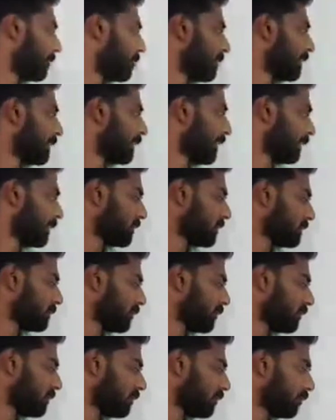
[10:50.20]
in the
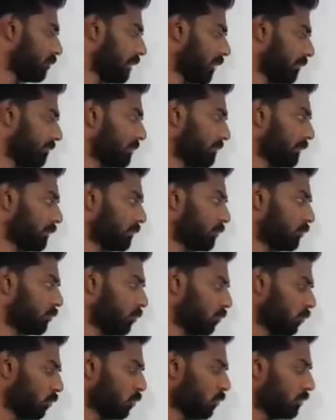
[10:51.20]
exceptions we have seen two
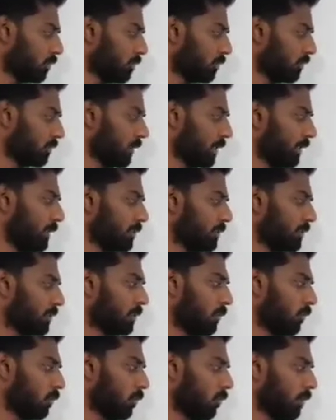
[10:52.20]
rules, that is,
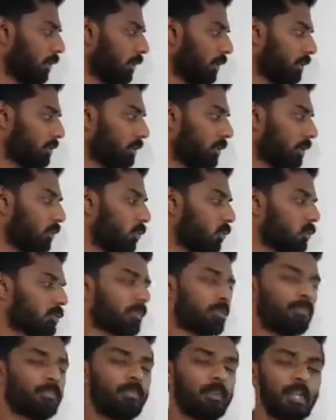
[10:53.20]
one is the use
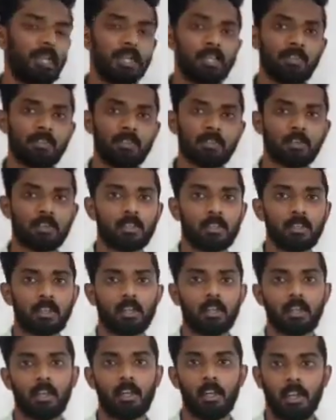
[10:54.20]
of lest
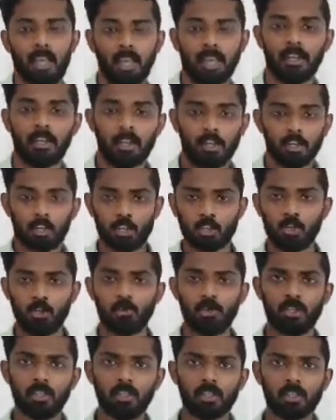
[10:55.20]
and
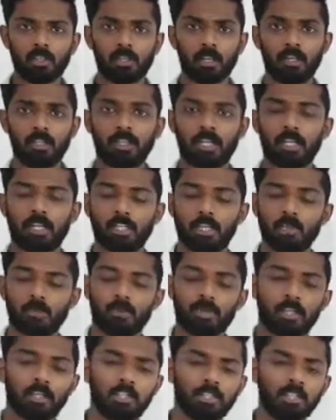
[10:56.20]
should, and another
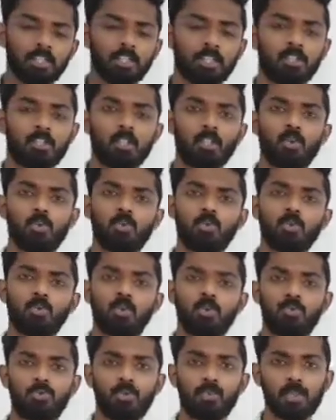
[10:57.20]
one is the use
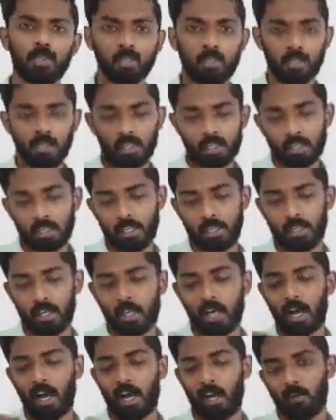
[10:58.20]
of
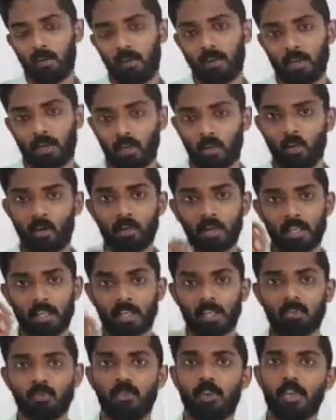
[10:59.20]
I were or
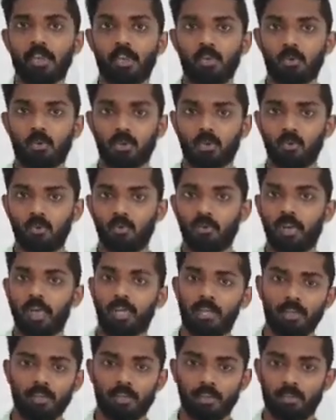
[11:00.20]
it were or the
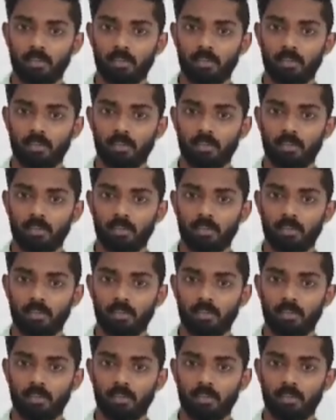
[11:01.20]
were.